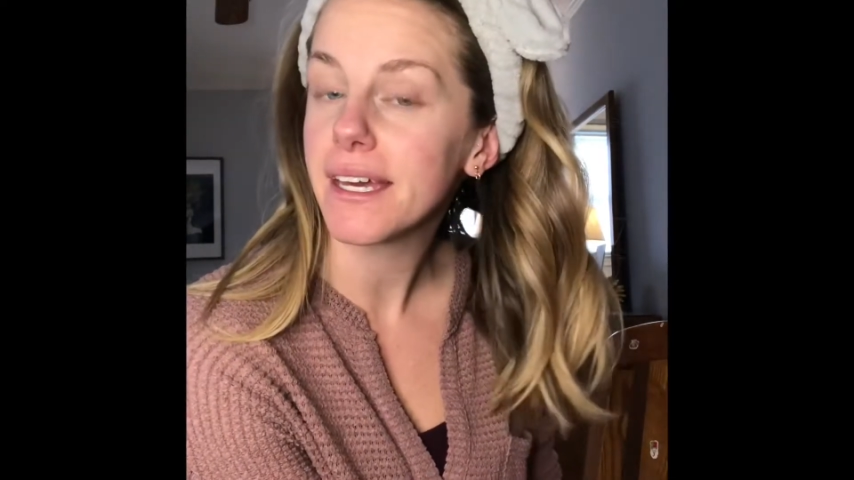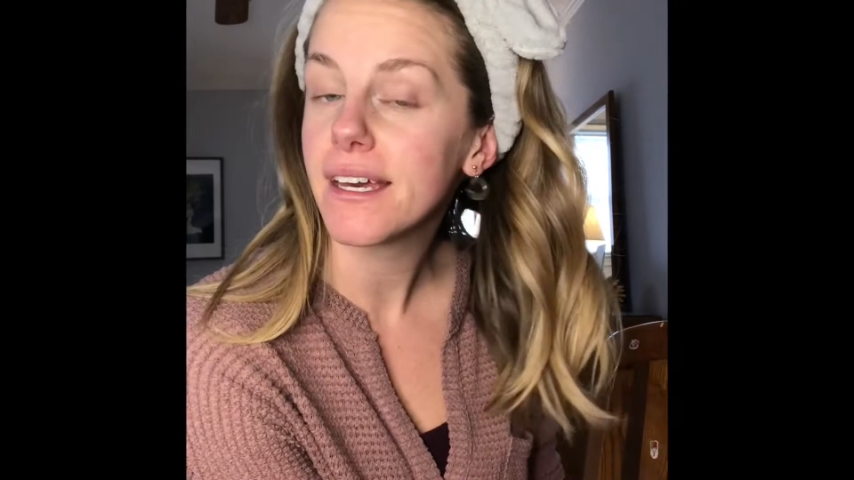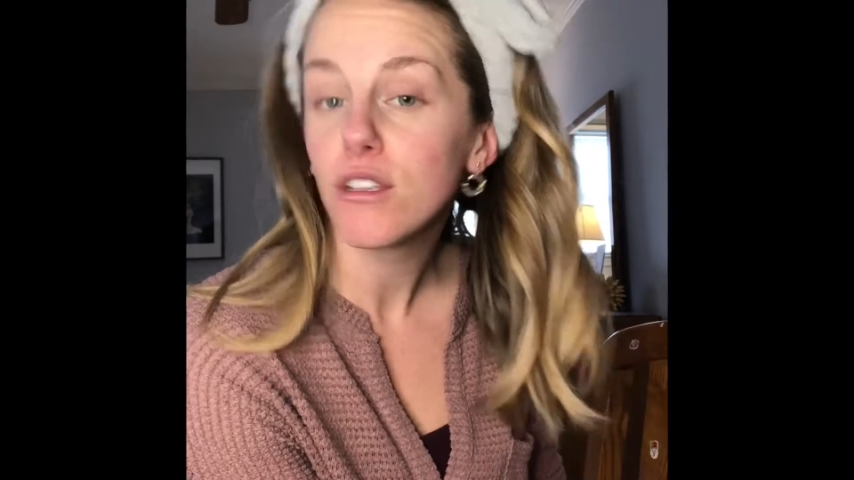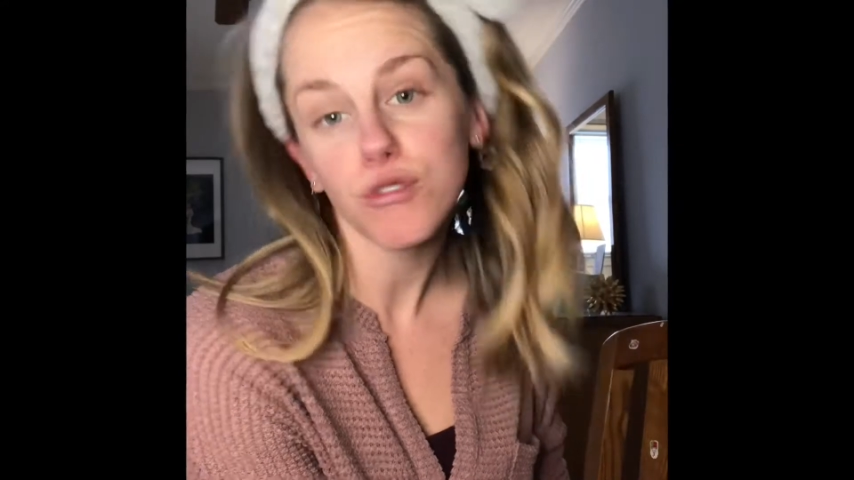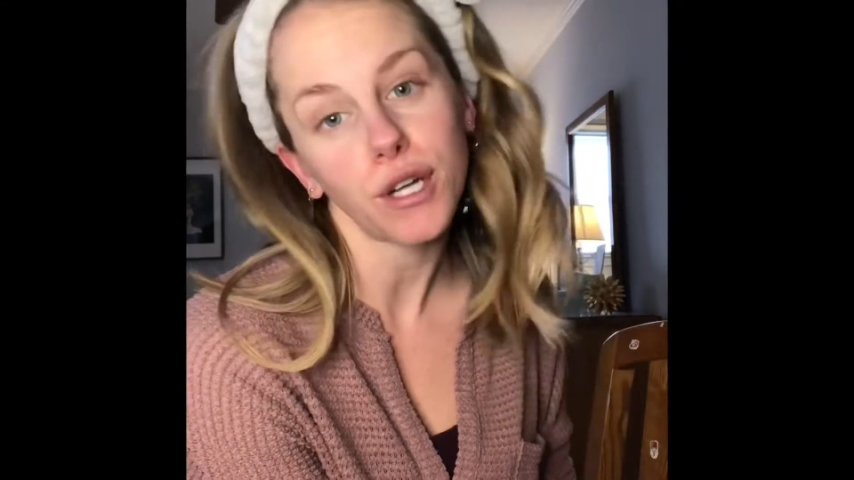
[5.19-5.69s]

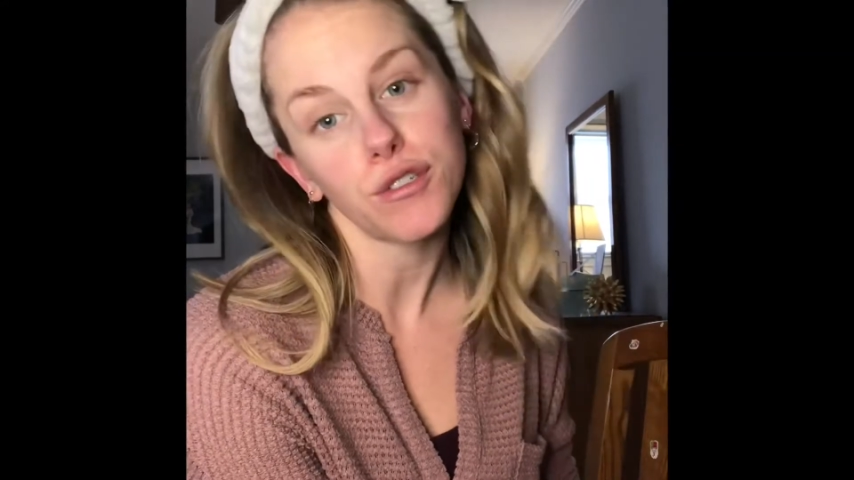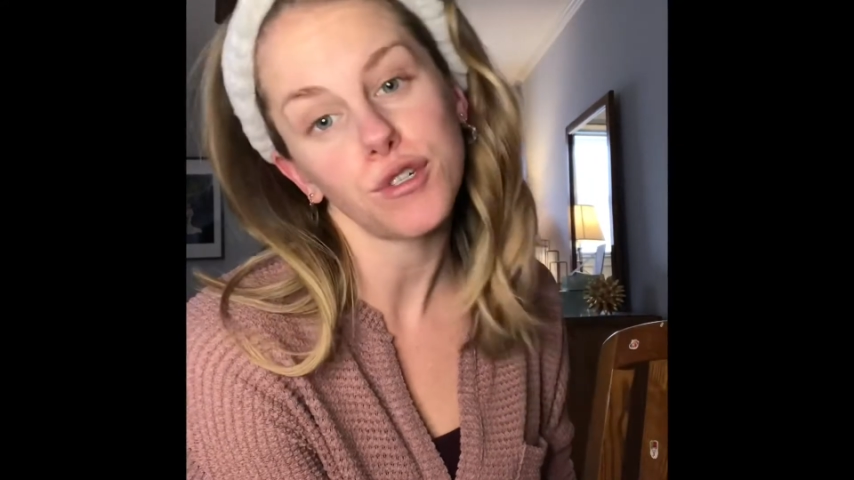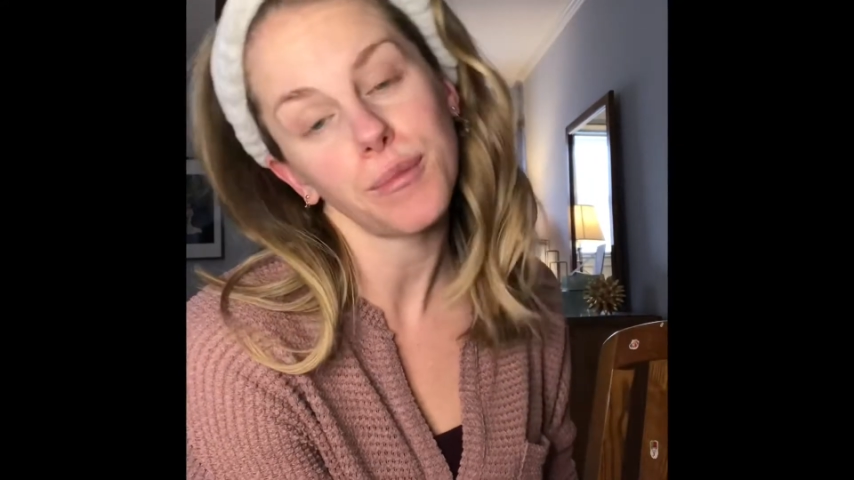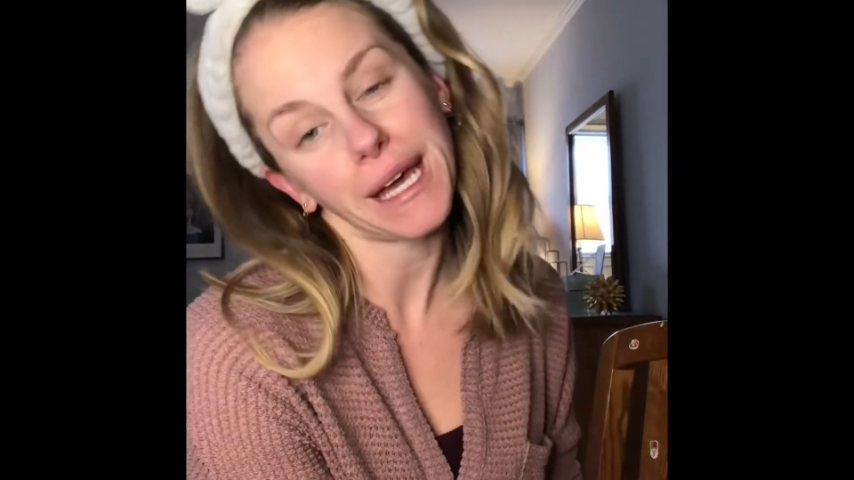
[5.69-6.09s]
drugstore makeup